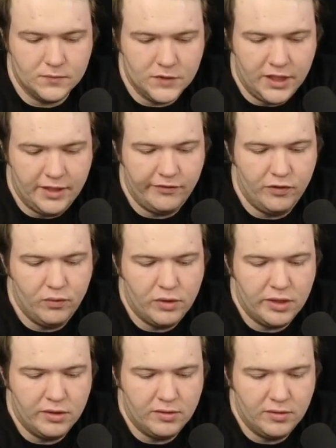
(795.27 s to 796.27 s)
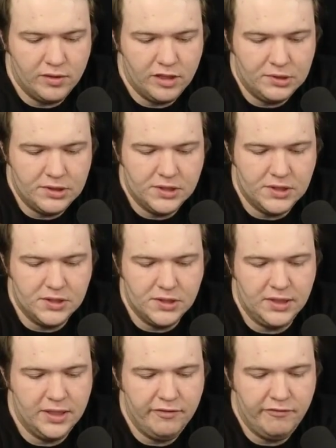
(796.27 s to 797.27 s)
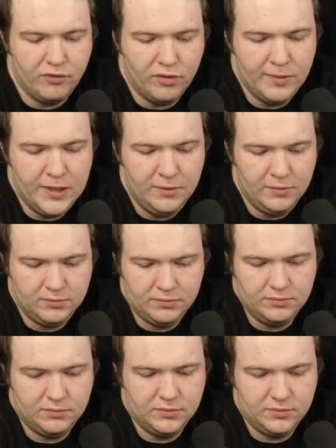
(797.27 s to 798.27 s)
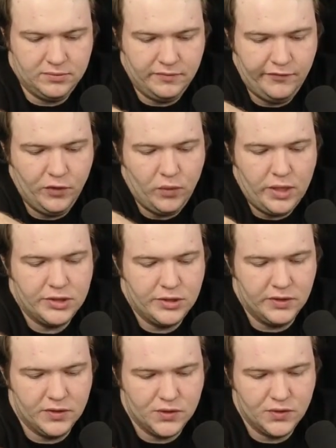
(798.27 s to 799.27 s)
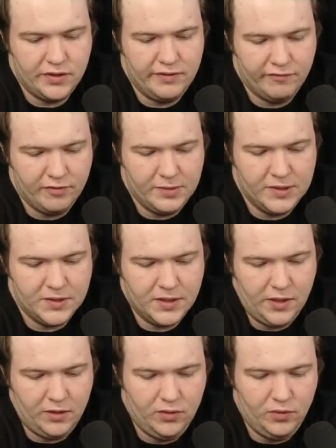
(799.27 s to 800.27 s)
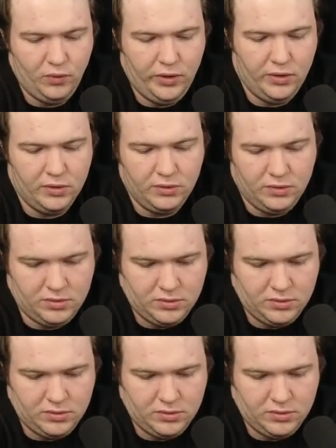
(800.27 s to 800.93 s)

yeah, if you want to purchase this again for me, if you're watching the stream from inside a Goodwill,